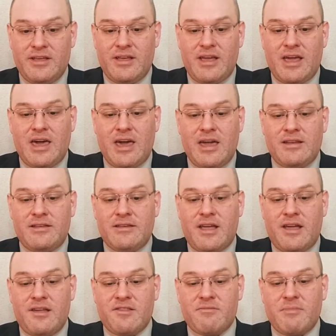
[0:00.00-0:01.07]
And
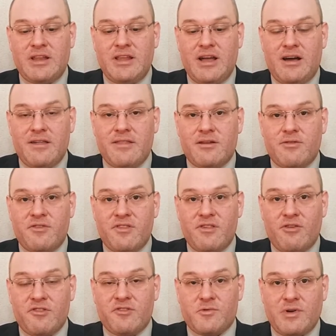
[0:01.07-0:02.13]
as many others,
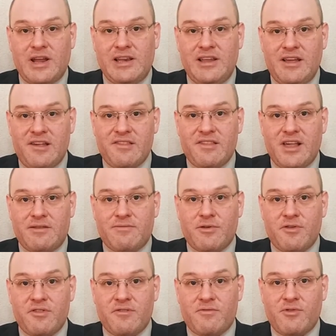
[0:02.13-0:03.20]
Australia
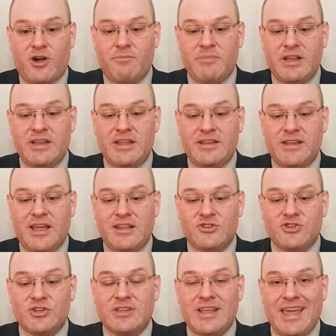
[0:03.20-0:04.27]
suffers from an
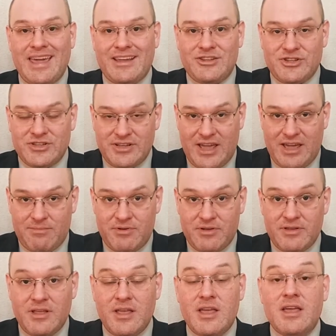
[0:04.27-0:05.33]
intention-action gap.
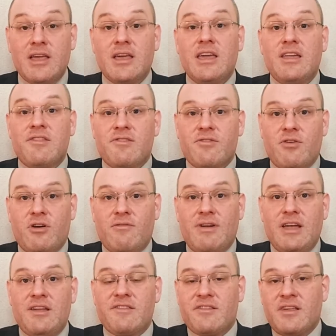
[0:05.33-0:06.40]
In
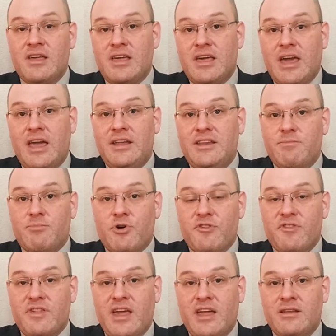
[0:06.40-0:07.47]
surveys,
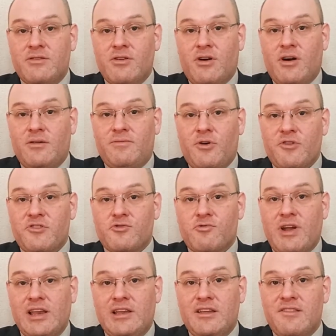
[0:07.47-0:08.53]
80% of
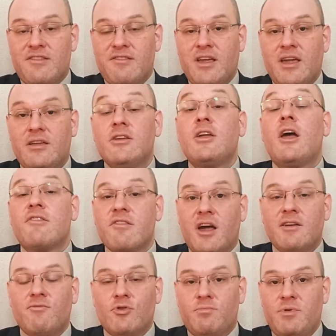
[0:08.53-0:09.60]
Australians say, yes,
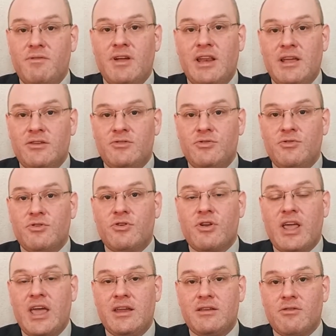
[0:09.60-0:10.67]
I would be willing to
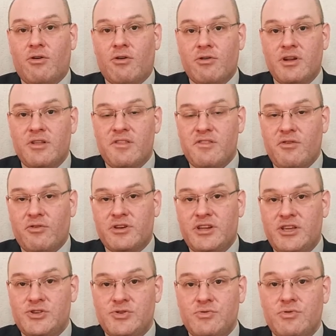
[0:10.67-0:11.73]
donate organs or
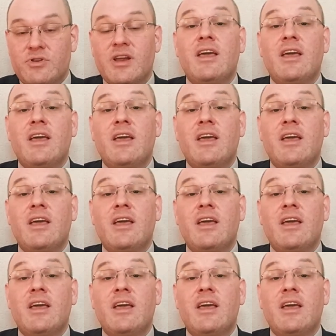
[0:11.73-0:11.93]
tissue.